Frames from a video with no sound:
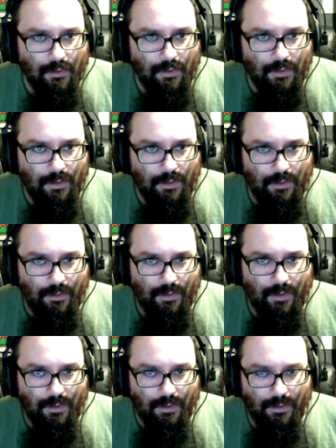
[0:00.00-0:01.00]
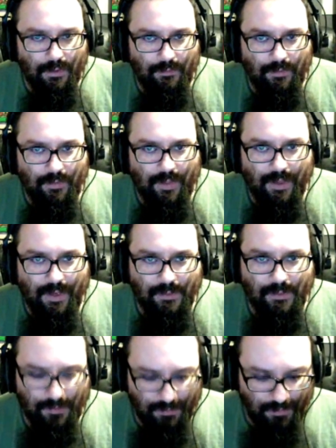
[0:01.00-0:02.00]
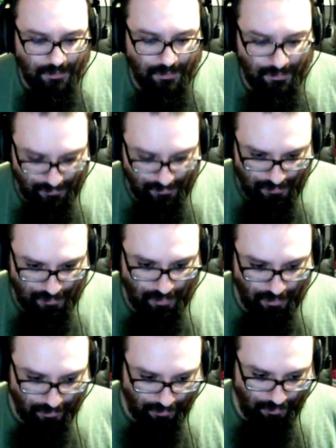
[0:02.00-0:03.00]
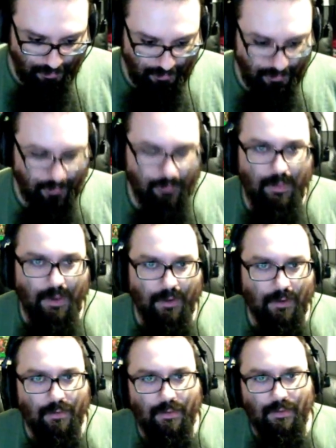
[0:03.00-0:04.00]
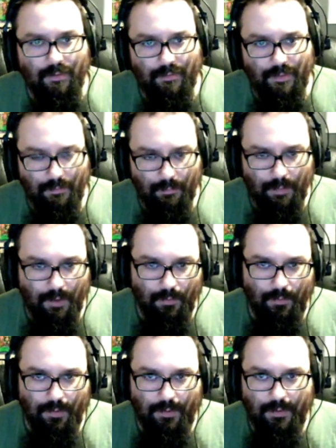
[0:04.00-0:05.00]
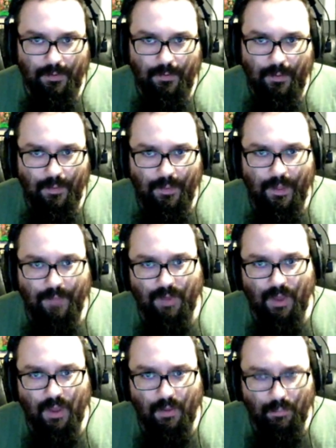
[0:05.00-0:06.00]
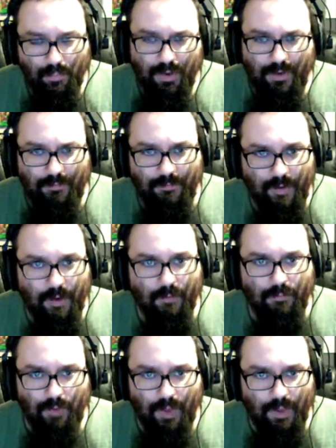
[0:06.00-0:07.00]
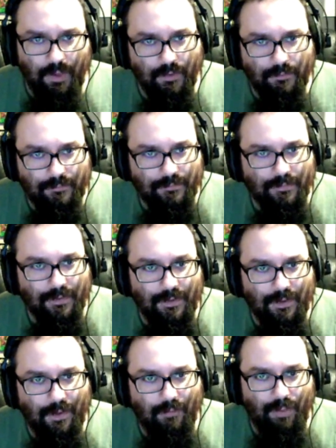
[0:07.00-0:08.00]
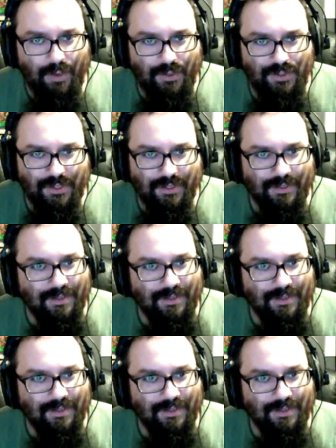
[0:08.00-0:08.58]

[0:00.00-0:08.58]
And even though that guy's clearly stronger and bigger than Stephen Baldwin, they have a pretty fair fight of punching.